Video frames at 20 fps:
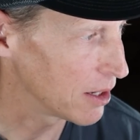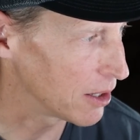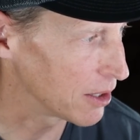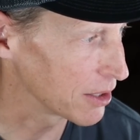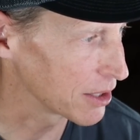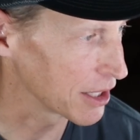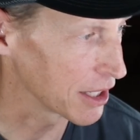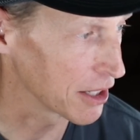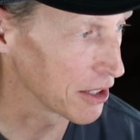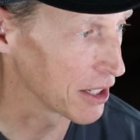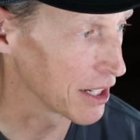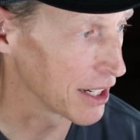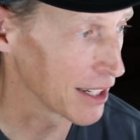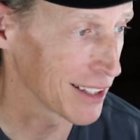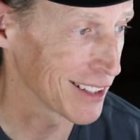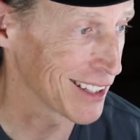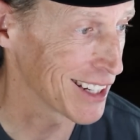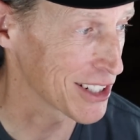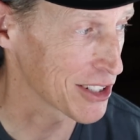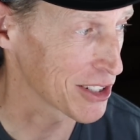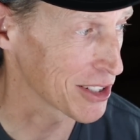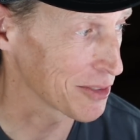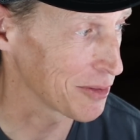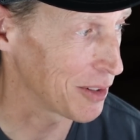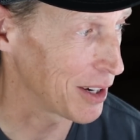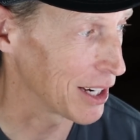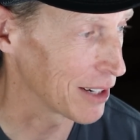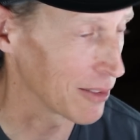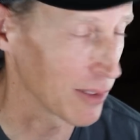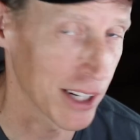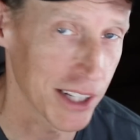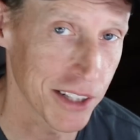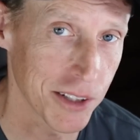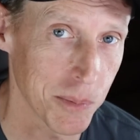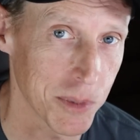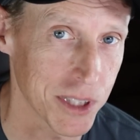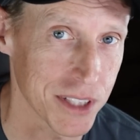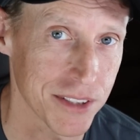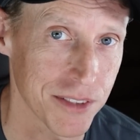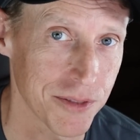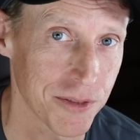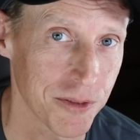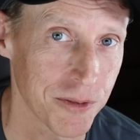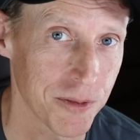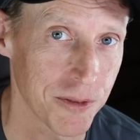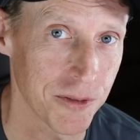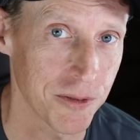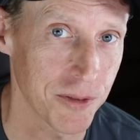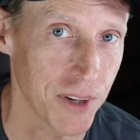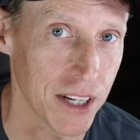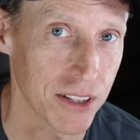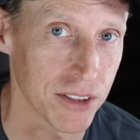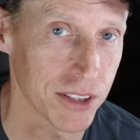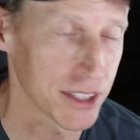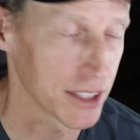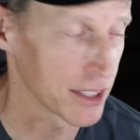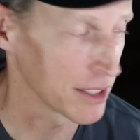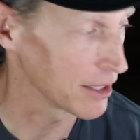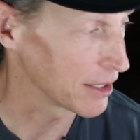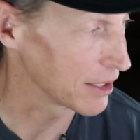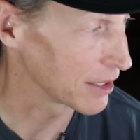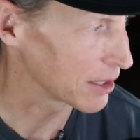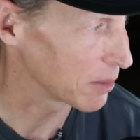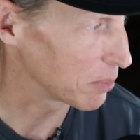on the internet, and that's just fine, right? Nobody's filing uh,